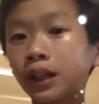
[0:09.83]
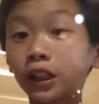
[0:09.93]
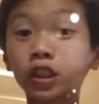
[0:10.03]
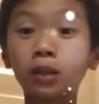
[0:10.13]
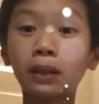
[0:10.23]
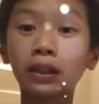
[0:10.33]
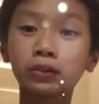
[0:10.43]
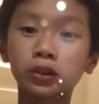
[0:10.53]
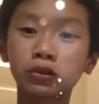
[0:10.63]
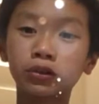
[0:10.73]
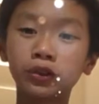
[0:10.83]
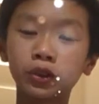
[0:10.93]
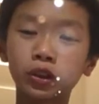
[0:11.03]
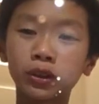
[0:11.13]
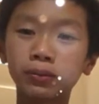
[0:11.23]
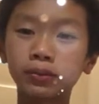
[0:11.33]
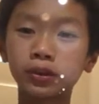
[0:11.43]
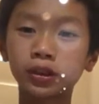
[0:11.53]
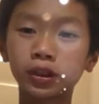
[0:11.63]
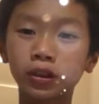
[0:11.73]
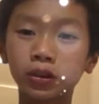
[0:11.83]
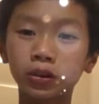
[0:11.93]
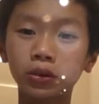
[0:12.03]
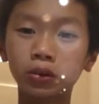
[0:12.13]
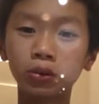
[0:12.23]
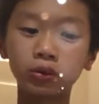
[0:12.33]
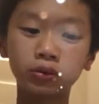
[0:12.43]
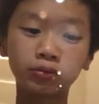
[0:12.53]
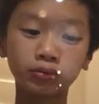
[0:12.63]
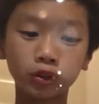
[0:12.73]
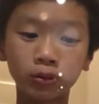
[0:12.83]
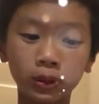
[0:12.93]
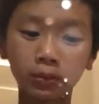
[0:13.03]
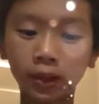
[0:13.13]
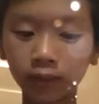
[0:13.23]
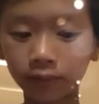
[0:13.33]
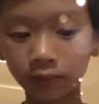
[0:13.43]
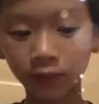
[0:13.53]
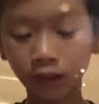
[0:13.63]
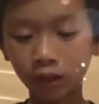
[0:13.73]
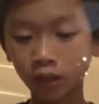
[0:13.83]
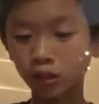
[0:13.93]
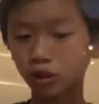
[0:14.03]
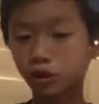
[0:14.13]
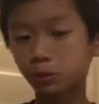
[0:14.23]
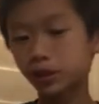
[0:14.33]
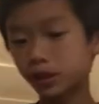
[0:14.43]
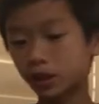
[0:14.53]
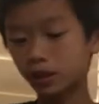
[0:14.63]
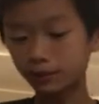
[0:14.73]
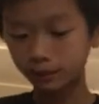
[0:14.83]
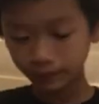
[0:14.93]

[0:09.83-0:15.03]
I just got back from a school field trip, so don't mind me. So let's open this up.